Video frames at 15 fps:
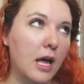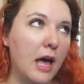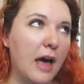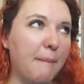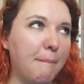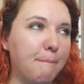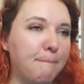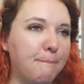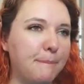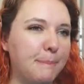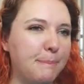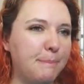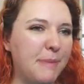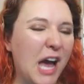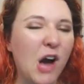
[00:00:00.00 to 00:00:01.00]

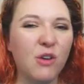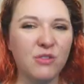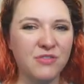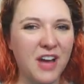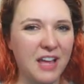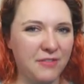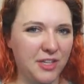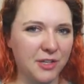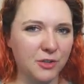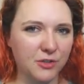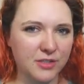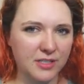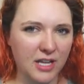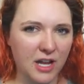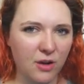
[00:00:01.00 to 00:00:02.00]
about 5
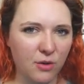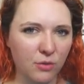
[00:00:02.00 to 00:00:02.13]
years now.